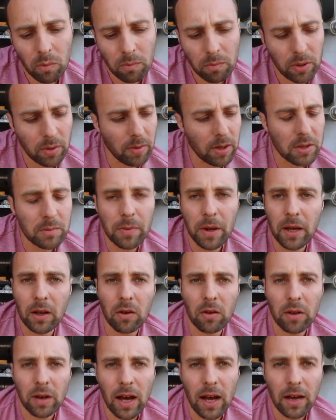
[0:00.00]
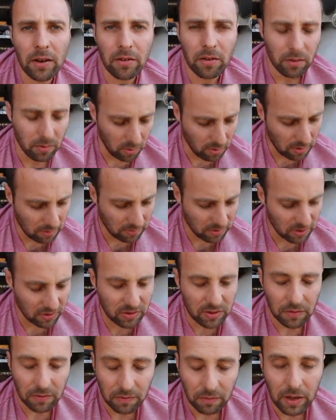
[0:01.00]
pretty much bang on 100 or
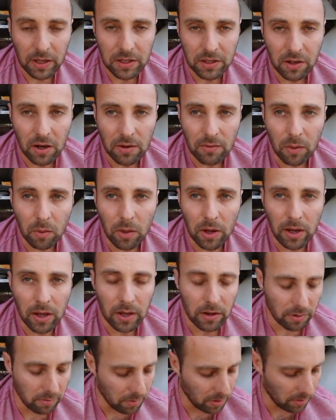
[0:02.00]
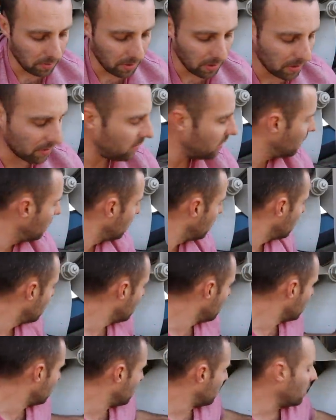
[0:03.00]
just a fraction over 100 millimeters.
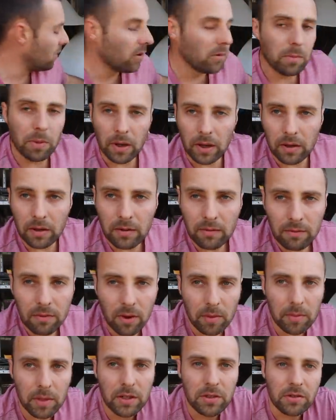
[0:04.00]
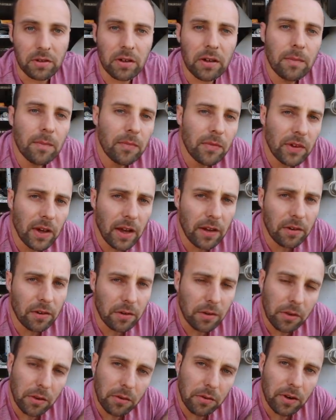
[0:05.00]
The new pin, if I measure it, it's
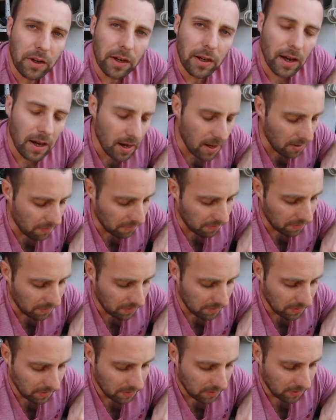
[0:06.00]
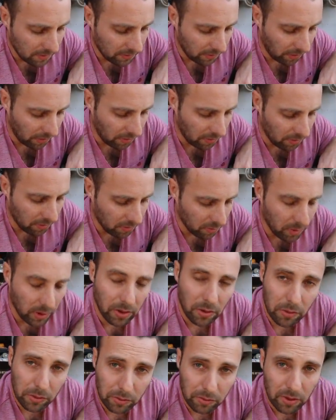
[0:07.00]
103 and a half. So
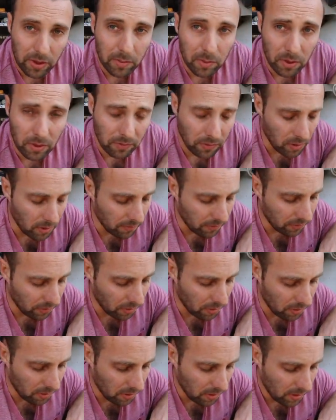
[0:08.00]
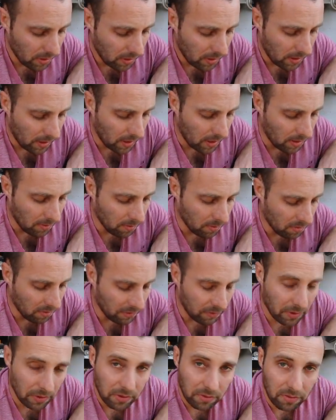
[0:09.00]
103.5. So um,
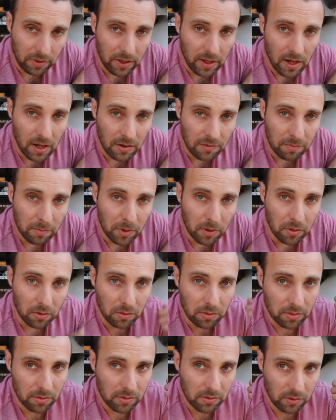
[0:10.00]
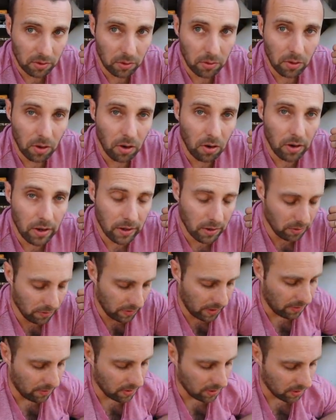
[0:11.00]
we've got three and a half mil too high
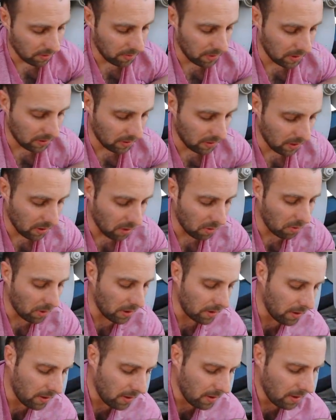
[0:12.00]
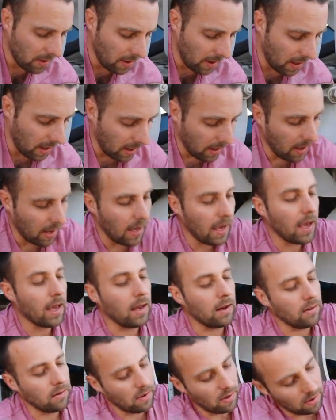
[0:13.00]
on that one compared to the old one.
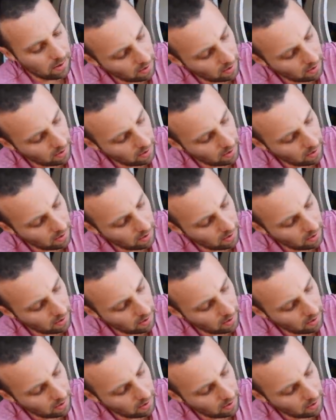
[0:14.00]
And